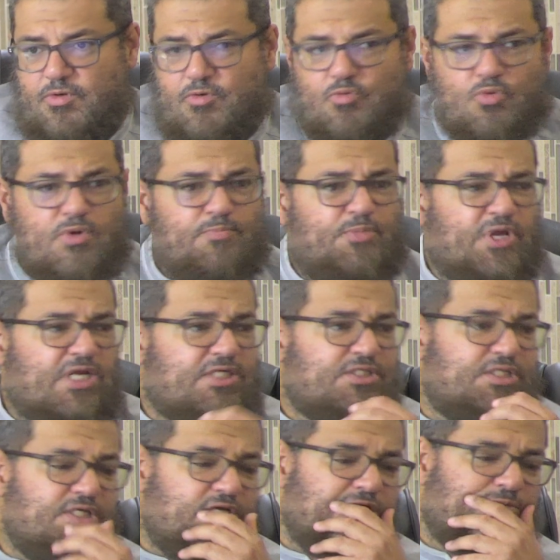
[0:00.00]
One
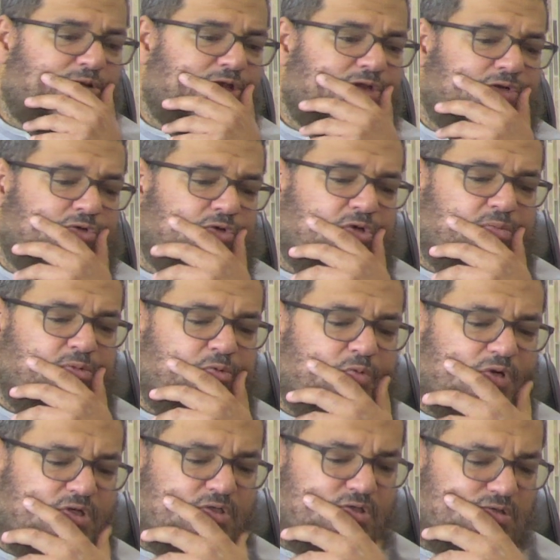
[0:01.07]
Palestinian brother told me
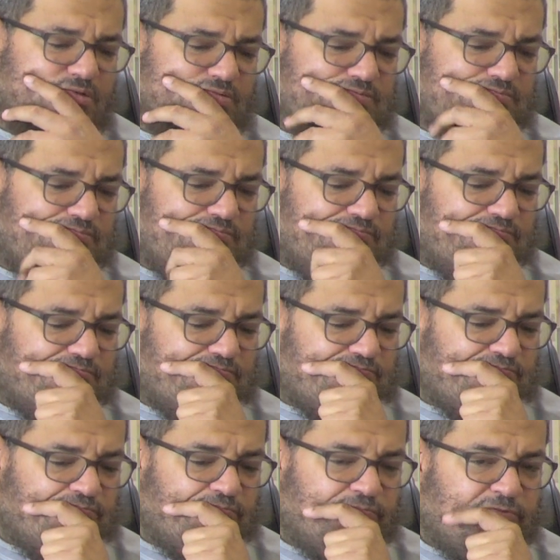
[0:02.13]
once,
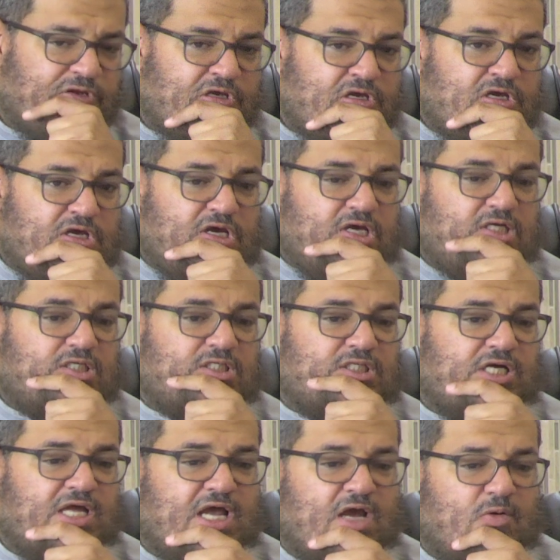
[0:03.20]
he said,
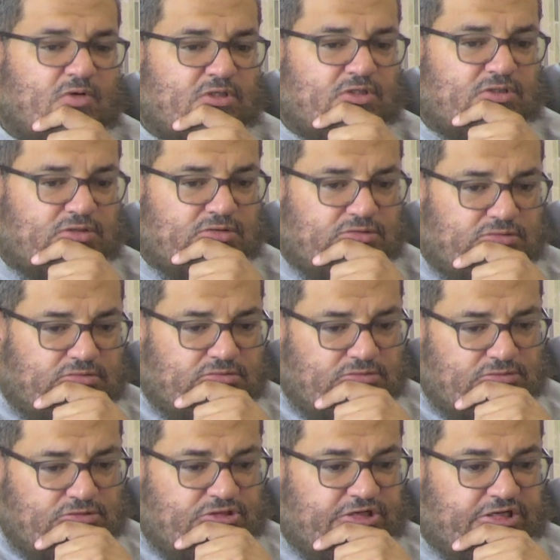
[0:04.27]
Sheikh, I was
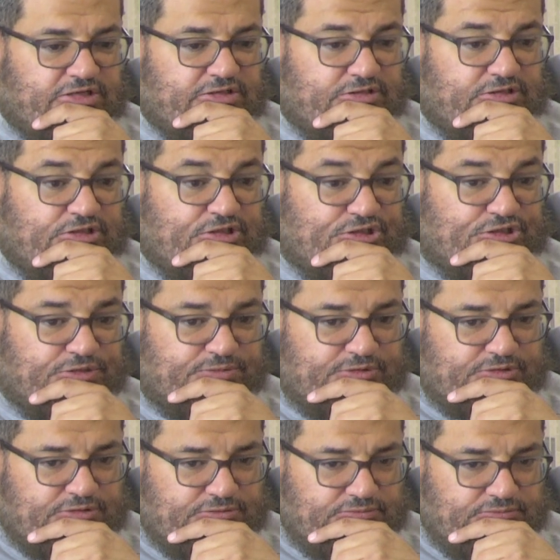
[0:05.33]
jailed in Egypt
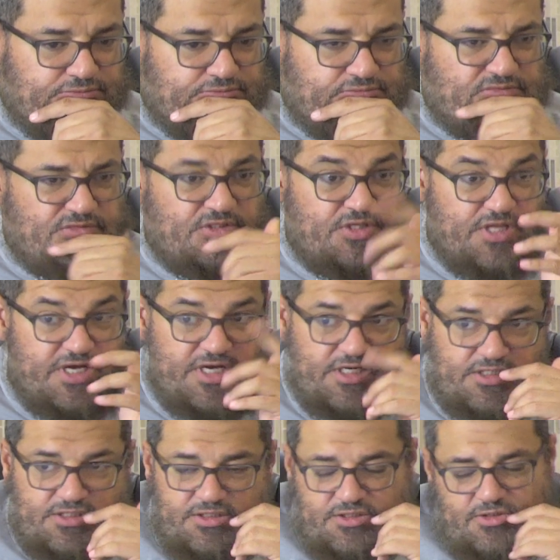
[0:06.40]
in the
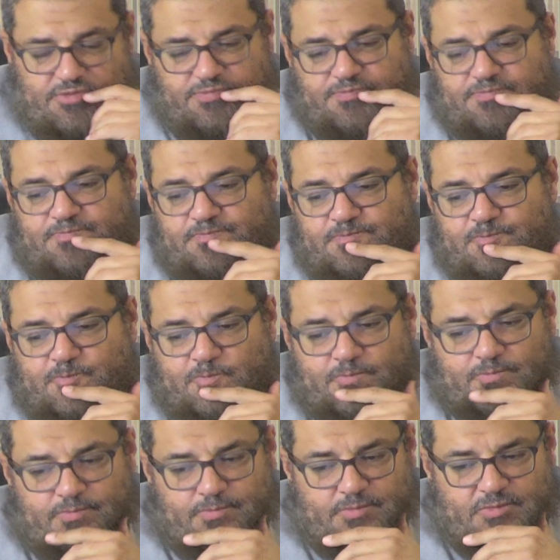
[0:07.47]
80s,
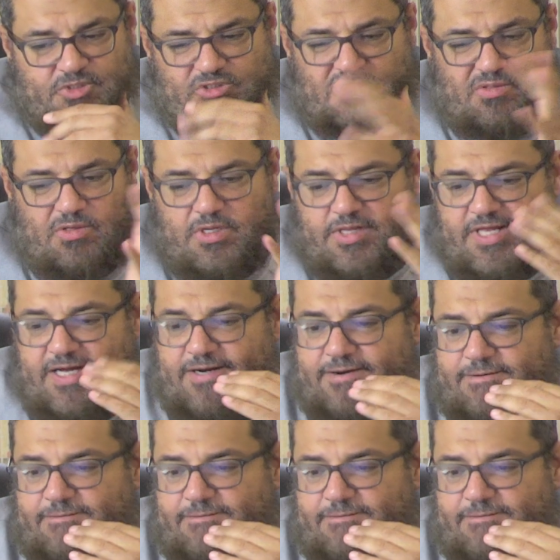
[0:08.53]
something like that.